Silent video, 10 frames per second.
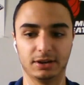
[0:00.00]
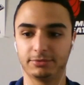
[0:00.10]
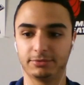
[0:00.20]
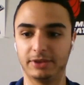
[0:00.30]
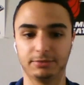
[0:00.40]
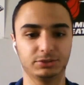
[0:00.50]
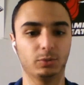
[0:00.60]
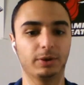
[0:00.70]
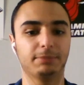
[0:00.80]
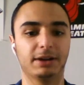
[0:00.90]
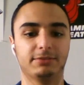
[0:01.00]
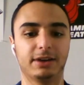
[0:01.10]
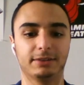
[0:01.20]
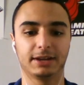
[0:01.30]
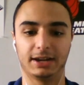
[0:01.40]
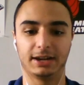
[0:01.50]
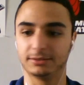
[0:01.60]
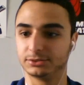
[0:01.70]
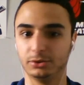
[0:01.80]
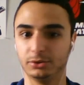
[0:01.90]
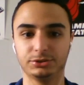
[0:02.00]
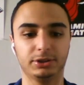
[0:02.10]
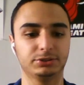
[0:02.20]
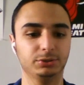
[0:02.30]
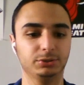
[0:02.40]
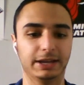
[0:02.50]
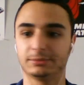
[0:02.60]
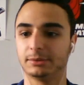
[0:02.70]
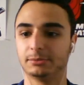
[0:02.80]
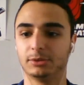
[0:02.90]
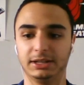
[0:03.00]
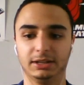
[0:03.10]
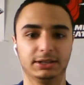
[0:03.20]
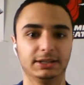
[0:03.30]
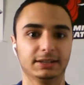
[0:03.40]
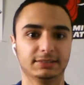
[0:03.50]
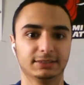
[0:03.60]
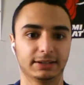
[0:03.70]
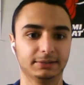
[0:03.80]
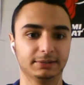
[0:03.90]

favored to win by 5.5. So those are the two games I'm really looking at tonight.